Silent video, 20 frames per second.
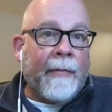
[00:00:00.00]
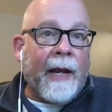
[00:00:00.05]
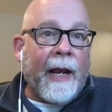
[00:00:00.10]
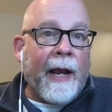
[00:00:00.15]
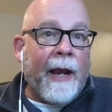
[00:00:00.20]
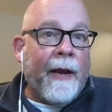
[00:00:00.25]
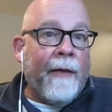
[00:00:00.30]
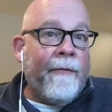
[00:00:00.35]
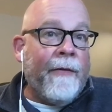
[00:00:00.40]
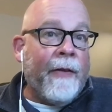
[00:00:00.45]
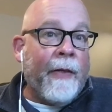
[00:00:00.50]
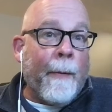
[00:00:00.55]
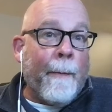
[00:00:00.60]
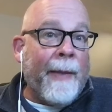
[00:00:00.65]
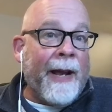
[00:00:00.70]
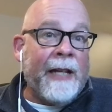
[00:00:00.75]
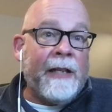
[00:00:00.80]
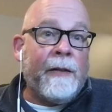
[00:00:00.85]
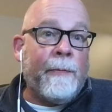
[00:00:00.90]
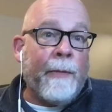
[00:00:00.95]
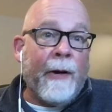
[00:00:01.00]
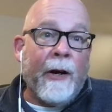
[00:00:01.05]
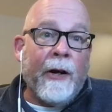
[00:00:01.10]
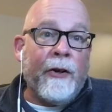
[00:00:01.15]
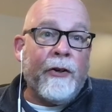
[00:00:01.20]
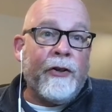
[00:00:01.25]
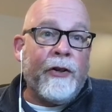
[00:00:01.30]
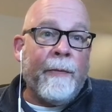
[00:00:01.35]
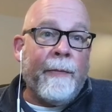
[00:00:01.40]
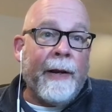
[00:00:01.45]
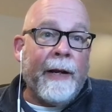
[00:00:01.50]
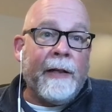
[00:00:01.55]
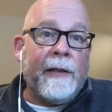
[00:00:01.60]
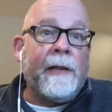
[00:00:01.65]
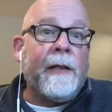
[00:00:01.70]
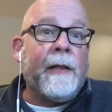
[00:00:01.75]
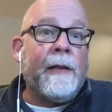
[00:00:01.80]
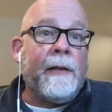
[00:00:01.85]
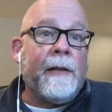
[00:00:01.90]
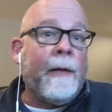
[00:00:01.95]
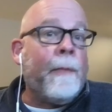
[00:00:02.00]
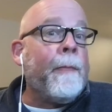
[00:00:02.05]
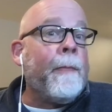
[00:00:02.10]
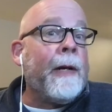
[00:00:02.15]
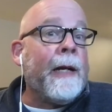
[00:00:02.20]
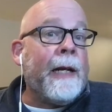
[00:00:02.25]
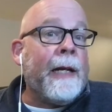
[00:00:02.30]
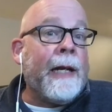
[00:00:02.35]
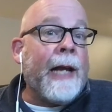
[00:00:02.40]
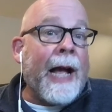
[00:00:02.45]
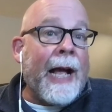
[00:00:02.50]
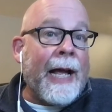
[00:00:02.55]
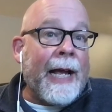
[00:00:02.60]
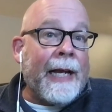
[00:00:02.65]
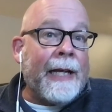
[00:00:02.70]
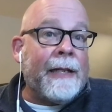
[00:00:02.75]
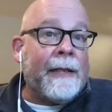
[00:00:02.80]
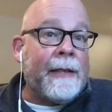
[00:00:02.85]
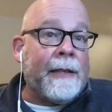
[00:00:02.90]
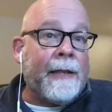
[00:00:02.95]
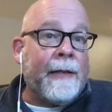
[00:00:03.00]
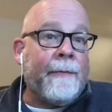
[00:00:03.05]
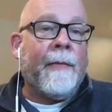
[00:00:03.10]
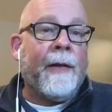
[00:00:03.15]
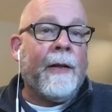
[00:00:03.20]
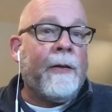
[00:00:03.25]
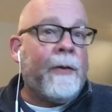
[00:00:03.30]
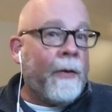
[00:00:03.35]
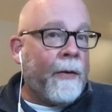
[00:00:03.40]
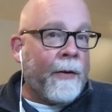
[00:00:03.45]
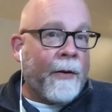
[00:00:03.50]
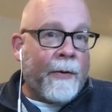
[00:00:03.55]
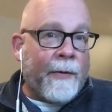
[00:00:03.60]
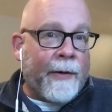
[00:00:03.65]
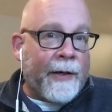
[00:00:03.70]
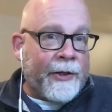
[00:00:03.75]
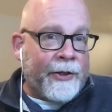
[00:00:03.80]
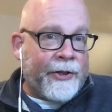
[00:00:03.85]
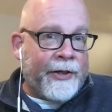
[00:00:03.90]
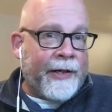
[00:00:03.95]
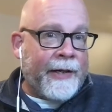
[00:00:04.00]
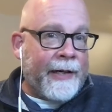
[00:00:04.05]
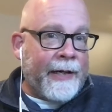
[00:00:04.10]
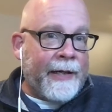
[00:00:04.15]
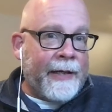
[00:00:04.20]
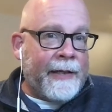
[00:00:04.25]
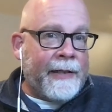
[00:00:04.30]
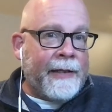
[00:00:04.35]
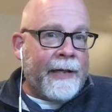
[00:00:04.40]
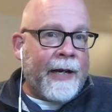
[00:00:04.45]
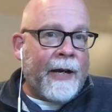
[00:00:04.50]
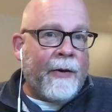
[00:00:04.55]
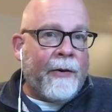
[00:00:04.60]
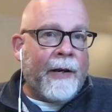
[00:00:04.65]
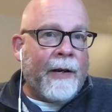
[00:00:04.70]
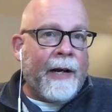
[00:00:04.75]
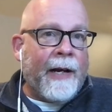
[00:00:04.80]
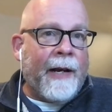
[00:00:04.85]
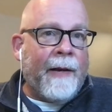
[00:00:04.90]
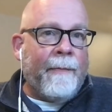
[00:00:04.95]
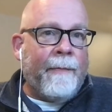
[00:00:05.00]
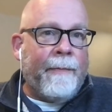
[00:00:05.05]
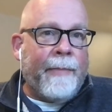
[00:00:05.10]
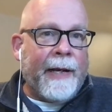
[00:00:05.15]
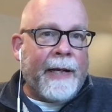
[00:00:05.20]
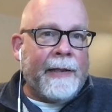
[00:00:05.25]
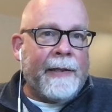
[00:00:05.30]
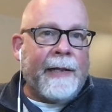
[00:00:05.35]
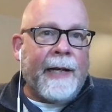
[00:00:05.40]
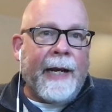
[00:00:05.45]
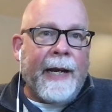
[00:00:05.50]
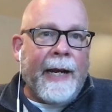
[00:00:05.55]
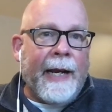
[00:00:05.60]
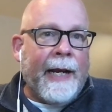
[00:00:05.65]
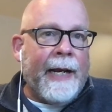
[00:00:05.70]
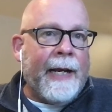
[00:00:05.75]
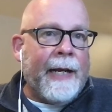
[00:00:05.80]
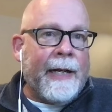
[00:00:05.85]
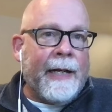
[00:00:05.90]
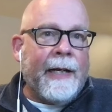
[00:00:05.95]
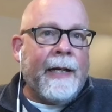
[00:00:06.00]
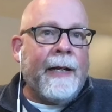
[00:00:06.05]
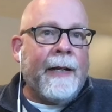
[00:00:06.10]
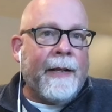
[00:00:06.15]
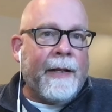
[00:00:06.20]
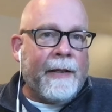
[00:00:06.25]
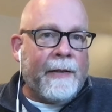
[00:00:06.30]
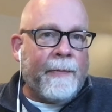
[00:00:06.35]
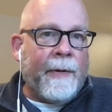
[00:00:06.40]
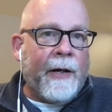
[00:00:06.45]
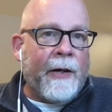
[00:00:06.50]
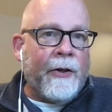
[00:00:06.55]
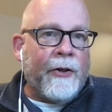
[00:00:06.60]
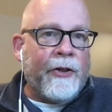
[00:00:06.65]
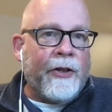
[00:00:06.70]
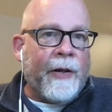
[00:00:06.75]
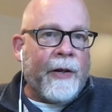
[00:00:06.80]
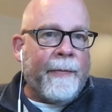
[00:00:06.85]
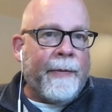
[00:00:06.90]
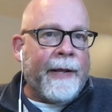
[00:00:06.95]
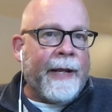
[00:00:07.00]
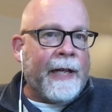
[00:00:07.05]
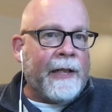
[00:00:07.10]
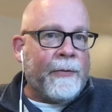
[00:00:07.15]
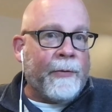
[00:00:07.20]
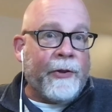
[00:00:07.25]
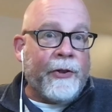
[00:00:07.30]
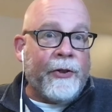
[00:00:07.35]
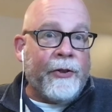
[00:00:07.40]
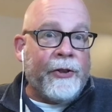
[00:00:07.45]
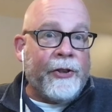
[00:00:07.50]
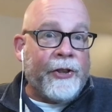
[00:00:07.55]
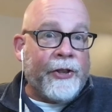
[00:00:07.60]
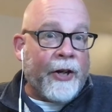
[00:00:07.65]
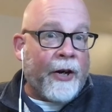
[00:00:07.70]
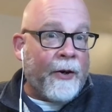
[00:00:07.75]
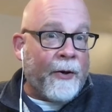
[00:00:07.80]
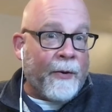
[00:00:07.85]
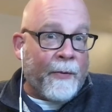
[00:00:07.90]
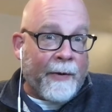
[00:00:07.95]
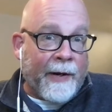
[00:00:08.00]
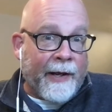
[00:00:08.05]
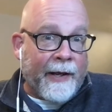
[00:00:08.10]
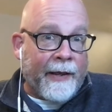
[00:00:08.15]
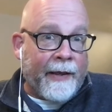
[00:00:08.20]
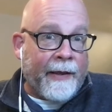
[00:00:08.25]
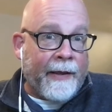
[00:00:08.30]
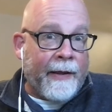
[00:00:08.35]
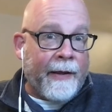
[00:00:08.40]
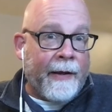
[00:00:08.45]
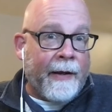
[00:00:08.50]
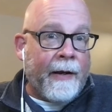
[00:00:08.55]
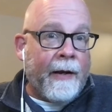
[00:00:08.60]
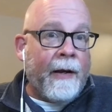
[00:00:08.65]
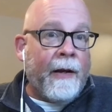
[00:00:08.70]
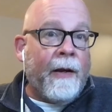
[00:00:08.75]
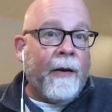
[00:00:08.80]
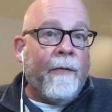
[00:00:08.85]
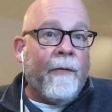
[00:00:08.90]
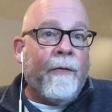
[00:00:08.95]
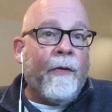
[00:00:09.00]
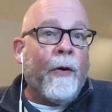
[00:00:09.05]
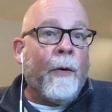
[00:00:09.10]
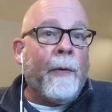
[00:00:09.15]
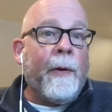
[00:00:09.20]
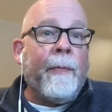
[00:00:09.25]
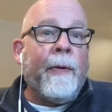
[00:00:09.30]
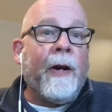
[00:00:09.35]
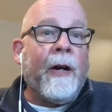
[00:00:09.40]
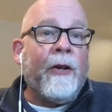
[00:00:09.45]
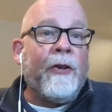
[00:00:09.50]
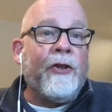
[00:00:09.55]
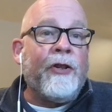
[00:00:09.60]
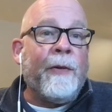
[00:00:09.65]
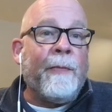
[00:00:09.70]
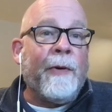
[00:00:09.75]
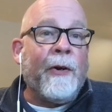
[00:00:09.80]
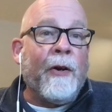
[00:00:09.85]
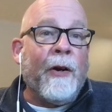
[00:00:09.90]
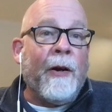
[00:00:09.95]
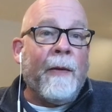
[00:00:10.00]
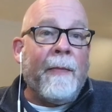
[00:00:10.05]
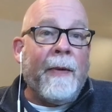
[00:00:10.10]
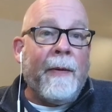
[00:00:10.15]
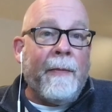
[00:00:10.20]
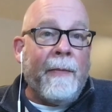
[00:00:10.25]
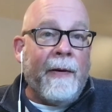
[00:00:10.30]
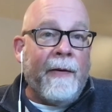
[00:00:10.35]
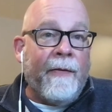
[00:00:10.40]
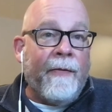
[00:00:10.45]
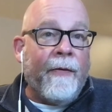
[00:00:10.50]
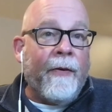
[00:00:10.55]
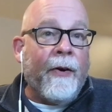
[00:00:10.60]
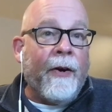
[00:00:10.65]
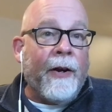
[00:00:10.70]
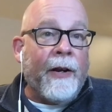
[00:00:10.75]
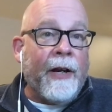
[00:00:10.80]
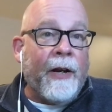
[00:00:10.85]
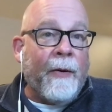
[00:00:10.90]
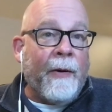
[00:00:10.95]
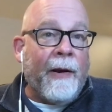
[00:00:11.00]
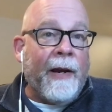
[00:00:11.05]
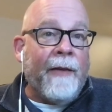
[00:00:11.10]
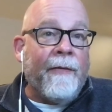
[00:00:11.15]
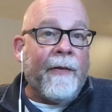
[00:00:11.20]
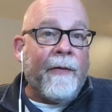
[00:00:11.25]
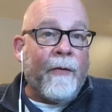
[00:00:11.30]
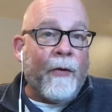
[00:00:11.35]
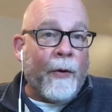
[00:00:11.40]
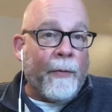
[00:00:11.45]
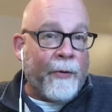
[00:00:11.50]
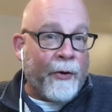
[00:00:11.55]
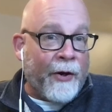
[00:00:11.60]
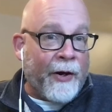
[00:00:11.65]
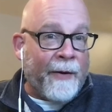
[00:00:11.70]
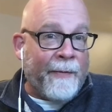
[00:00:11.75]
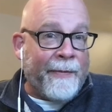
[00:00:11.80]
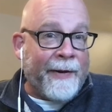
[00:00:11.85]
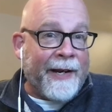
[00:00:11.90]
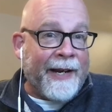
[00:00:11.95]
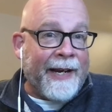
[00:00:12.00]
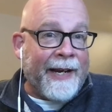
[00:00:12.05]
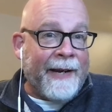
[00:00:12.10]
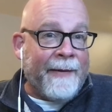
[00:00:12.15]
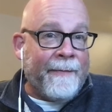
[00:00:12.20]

Even the best partnership ends because somebody dies. So the question is, how can I best end this partnership? And that's what you start with. You form your partnership agreement before you even form your company,